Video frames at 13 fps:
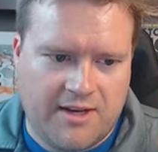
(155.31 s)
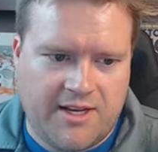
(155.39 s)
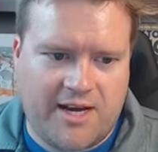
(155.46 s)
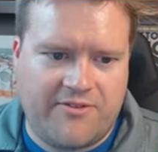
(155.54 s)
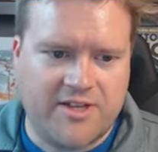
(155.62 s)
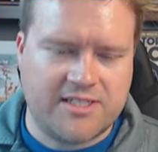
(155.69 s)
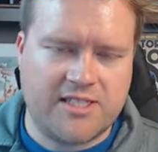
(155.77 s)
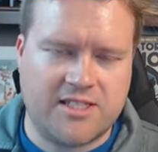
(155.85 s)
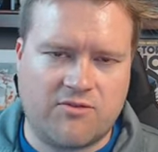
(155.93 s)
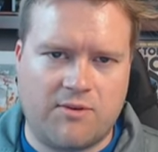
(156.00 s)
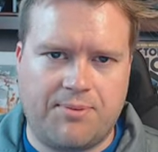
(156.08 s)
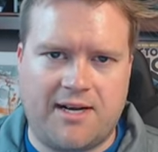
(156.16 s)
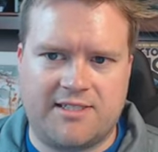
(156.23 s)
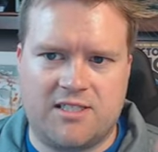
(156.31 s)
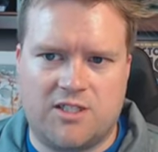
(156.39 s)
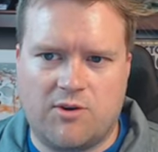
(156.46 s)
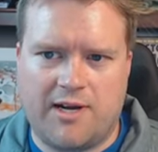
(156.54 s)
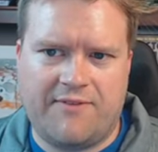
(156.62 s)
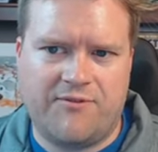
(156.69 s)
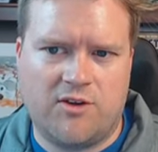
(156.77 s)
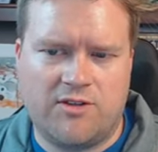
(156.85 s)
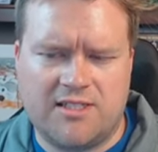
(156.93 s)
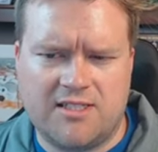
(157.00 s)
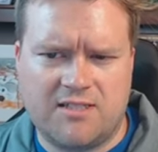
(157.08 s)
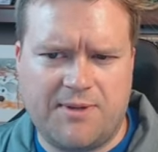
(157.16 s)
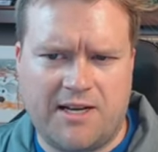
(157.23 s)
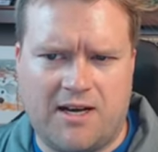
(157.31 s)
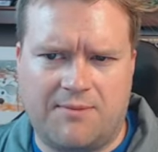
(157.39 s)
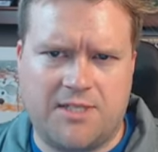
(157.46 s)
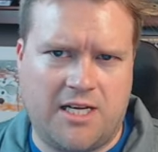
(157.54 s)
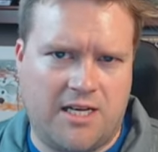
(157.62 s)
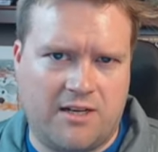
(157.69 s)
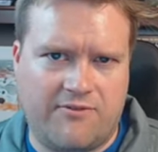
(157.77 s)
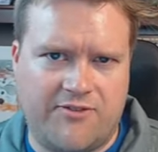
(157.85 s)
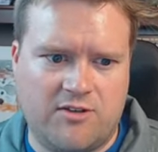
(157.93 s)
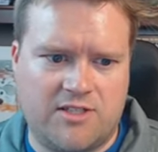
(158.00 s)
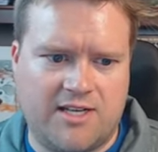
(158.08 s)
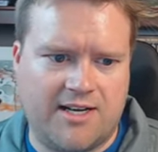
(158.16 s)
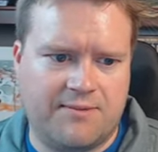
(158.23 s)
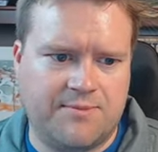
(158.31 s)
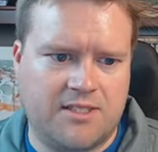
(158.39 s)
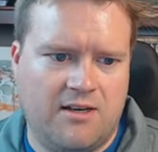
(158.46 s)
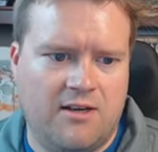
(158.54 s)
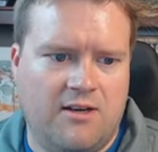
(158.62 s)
Now this is a repository. I've noticed it's been updated a few times,